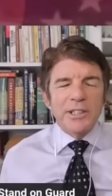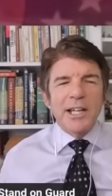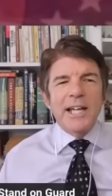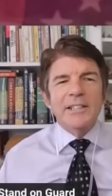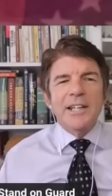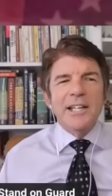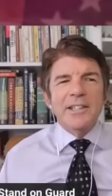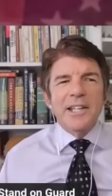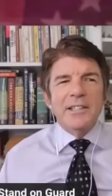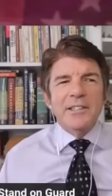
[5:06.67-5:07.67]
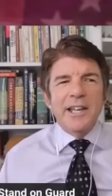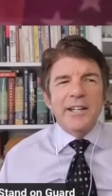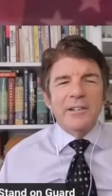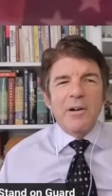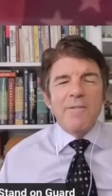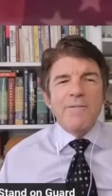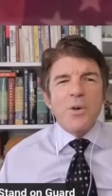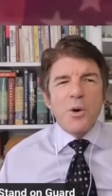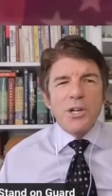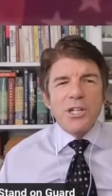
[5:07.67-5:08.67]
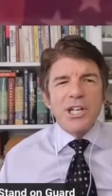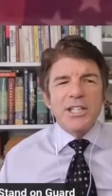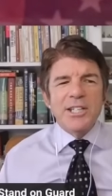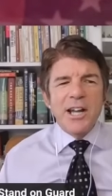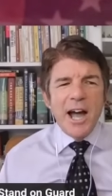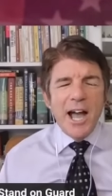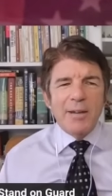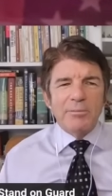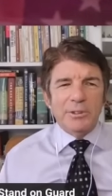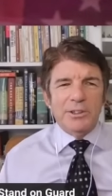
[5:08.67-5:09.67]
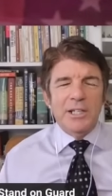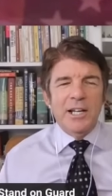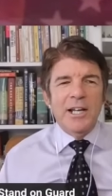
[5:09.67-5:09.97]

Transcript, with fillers: He had to hit that nail forty times.